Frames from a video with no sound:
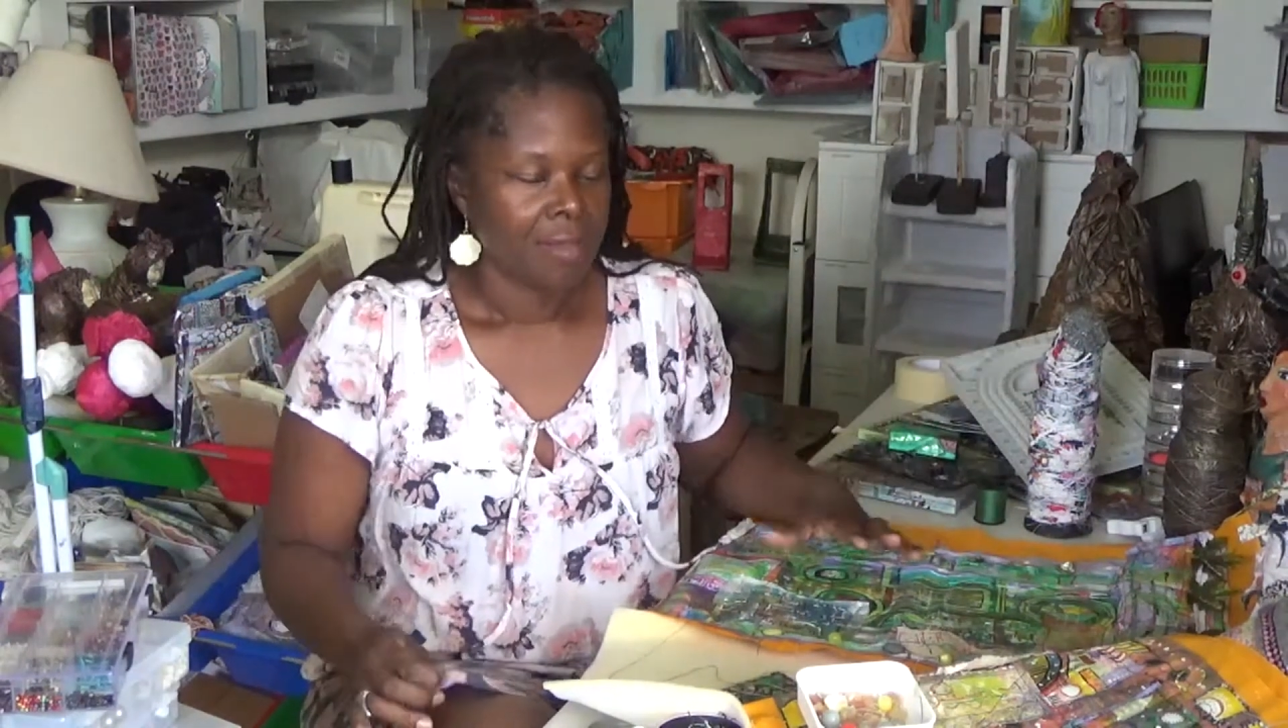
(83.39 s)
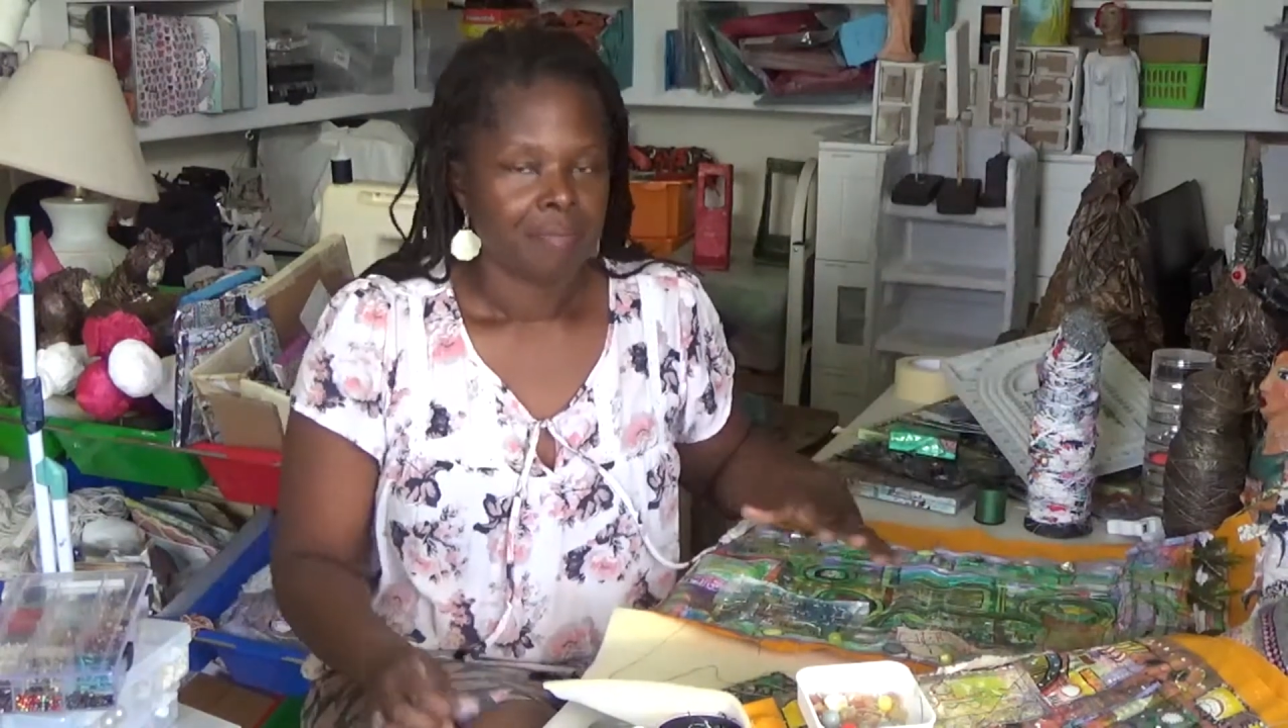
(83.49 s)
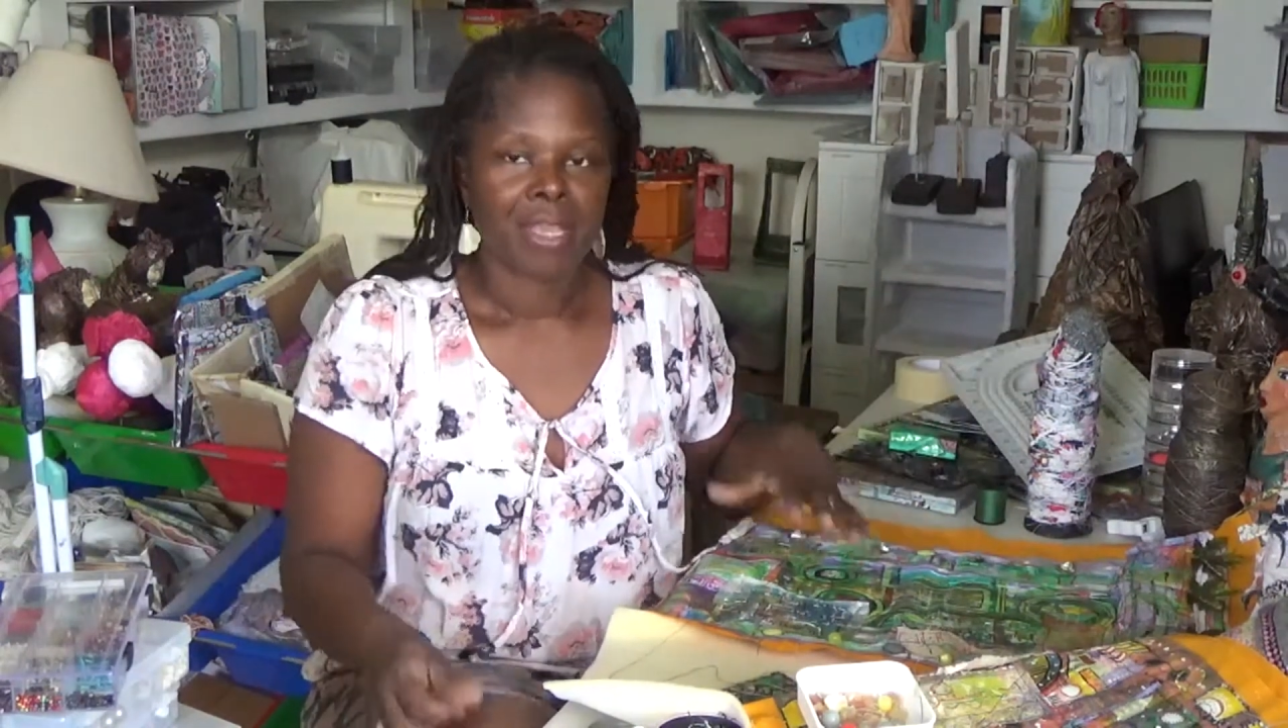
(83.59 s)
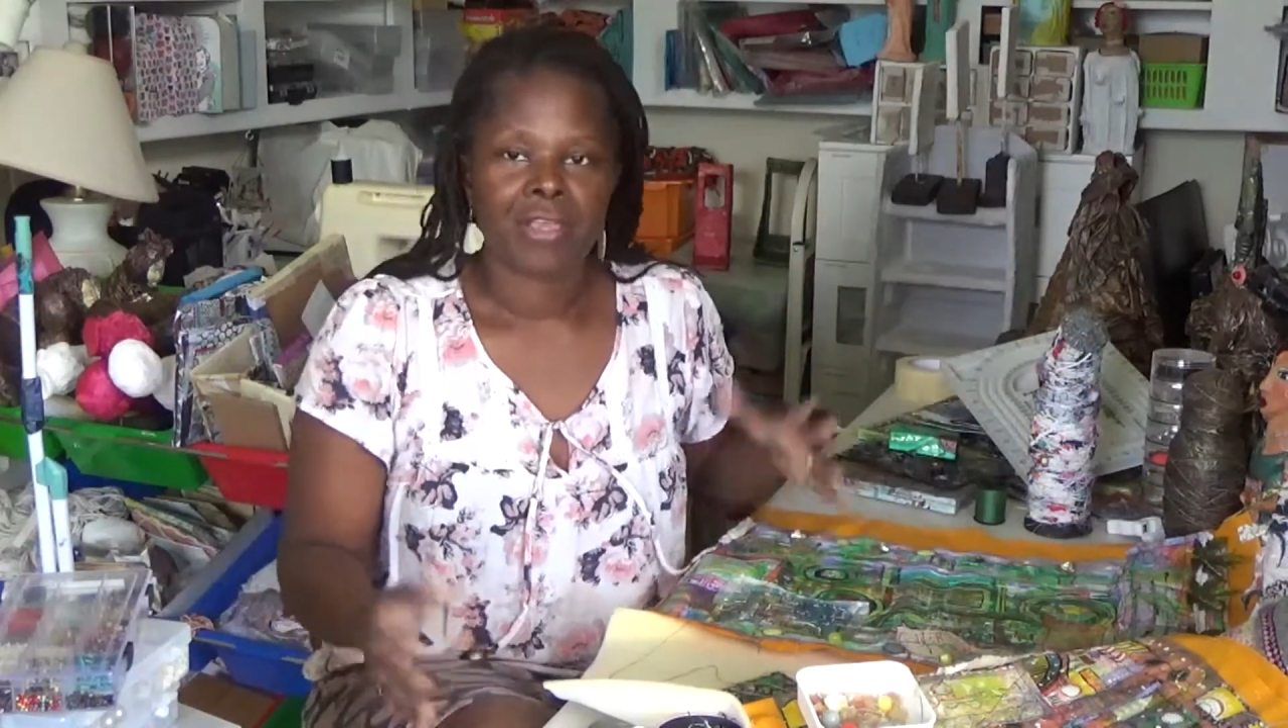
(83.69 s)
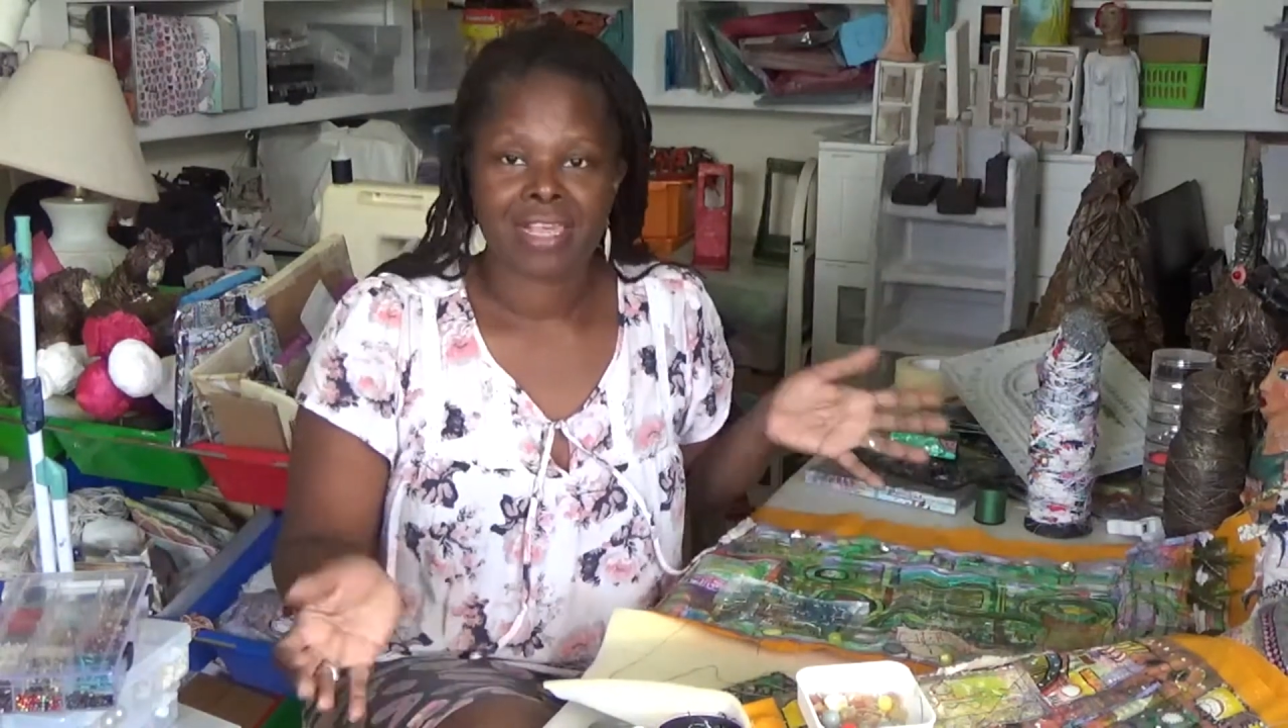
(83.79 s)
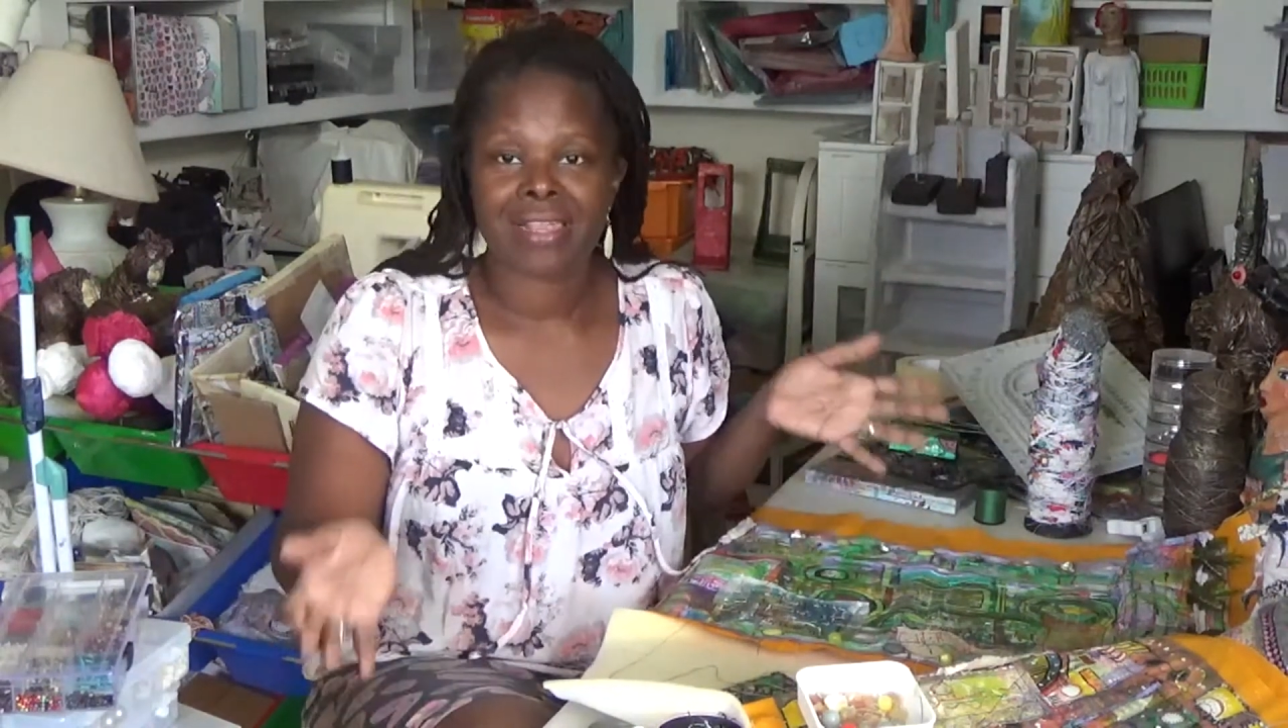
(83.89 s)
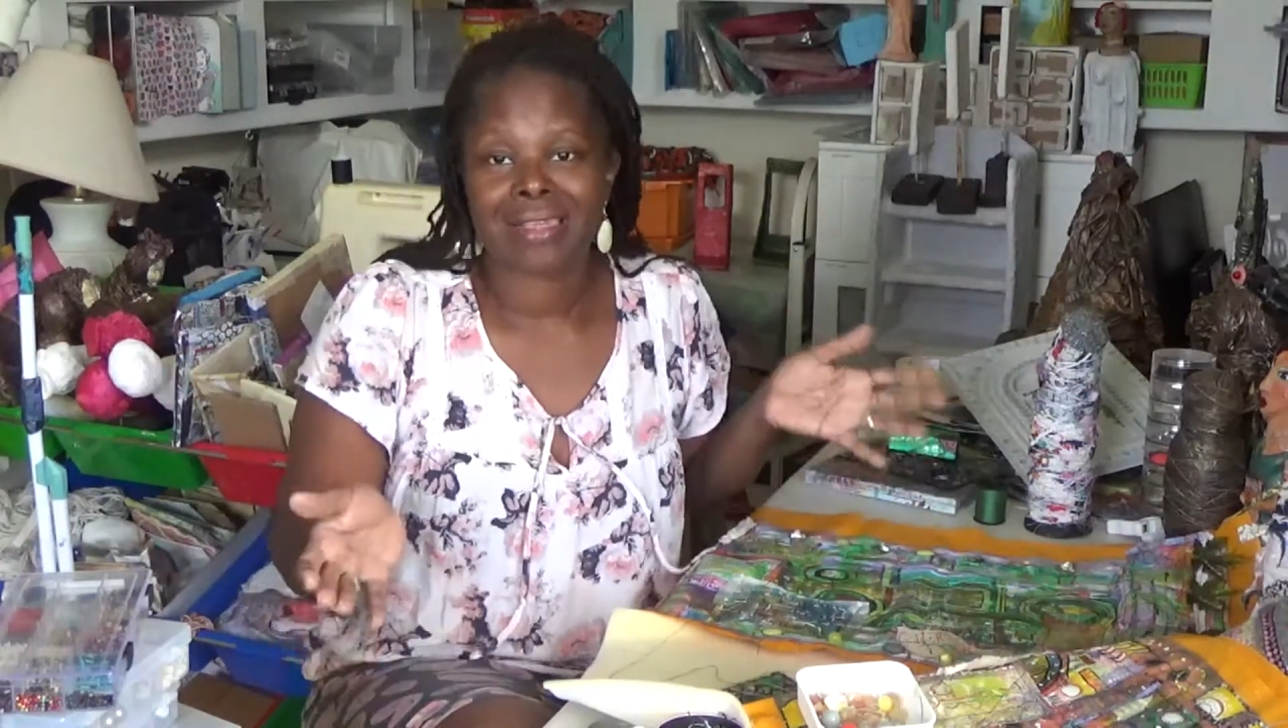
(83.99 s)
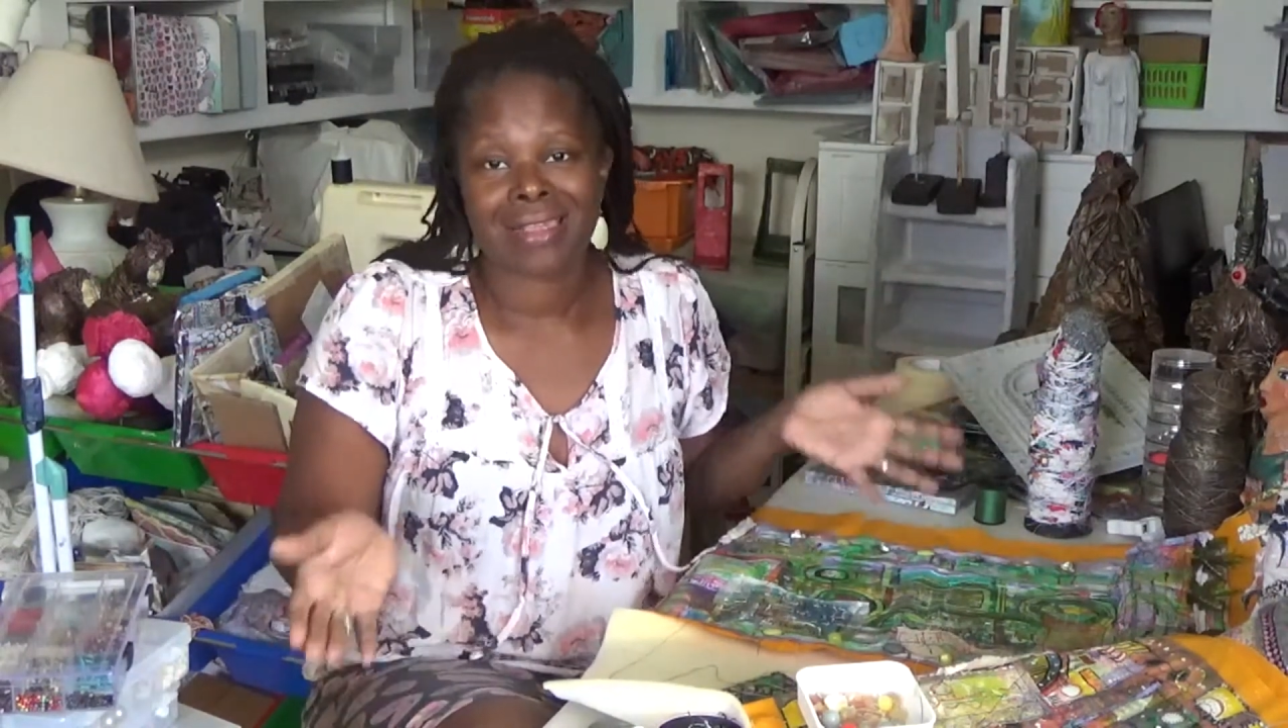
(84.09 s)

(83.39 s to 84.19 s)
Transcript: because as I